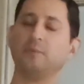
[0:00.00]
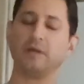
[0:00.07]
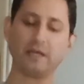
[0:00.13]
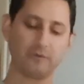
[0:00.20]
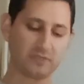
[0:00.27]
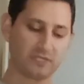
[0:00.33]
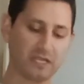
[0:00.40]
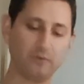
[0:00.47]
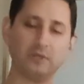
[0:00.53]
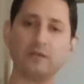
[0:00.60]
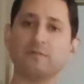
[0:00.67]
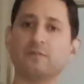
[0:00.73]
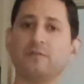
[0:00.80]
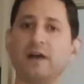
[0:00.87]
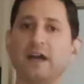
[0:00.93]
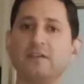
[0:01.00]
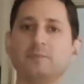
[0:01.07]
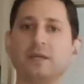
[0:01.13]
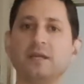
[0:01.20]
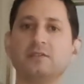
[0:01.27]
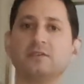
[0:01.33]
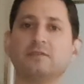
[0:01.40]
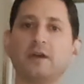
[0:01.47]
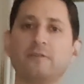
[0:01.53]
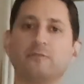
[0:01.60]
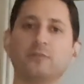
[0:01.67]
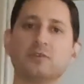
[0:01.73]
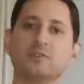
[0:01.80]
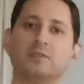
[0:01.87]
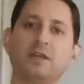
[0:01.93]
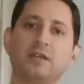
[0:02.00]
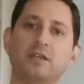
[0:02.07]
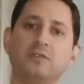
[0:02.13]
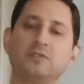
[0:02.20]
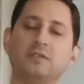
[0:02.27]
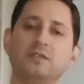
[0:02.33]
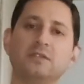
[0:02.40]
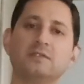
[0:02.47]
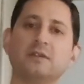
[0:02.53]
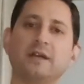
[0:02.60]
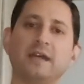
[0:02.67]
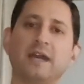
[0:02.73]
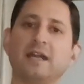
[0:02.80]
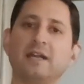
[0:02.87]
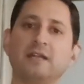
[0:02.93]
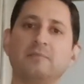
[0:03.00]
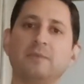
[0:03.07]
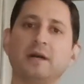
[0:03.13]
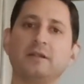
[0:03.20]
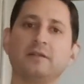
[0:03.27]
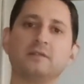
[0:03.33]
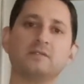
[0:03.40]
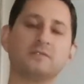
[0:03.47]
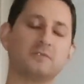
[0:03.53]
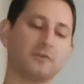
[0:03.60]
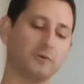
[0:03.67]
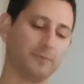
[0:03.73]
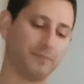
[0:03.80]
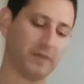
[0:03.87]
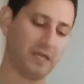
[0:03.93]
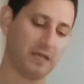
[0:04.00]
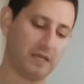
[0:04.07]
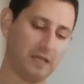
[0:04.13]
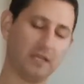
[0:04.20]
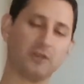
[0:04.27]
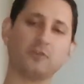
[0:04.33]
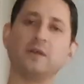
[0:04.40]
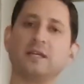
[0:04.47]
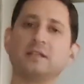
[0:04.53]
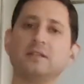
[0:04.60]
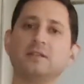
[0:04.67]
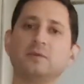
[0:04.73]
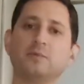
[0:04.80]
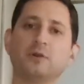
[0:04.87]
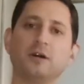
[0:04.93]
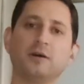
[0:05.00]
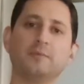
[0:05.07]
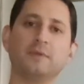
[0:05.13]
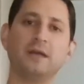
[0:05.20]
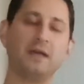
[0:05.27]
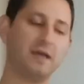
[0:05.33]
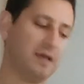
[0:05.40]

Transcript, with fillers: But I would say within five minutes of that first night using this, I had it in balance. So it corrected the problem.